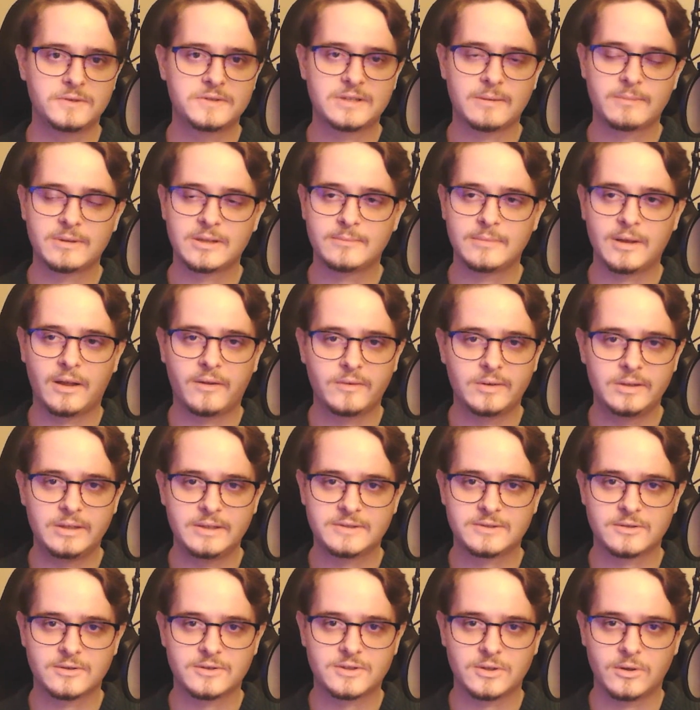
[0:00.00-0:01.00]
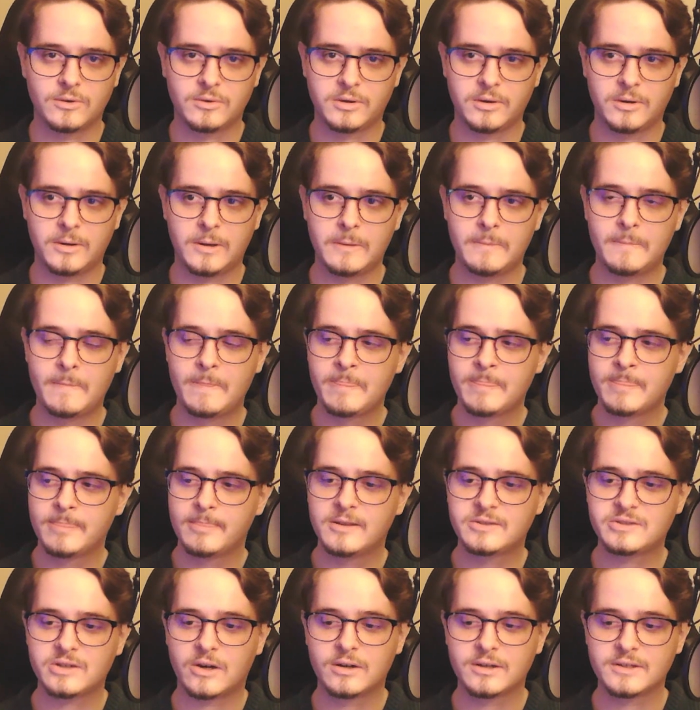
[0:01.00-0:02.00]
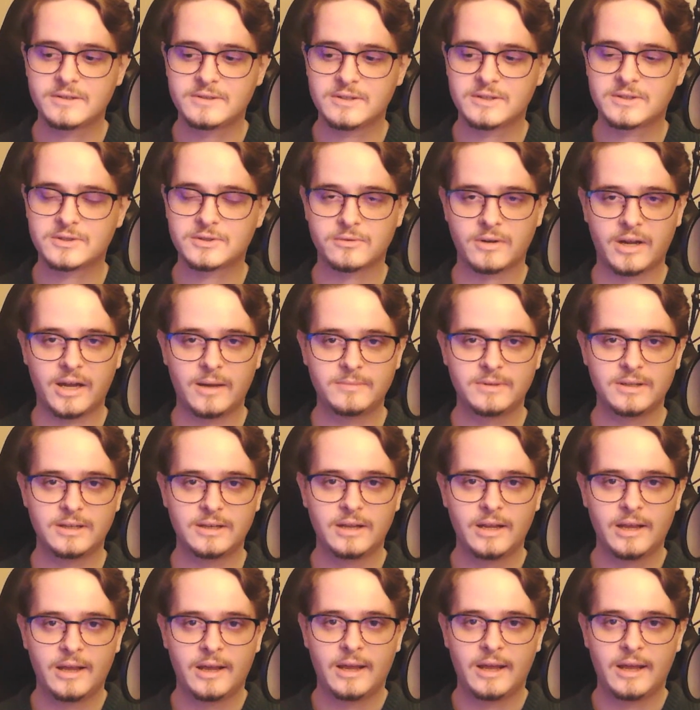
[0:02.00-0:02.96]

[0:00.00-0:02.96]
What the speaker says: Some of the melodies are so good. This artist described it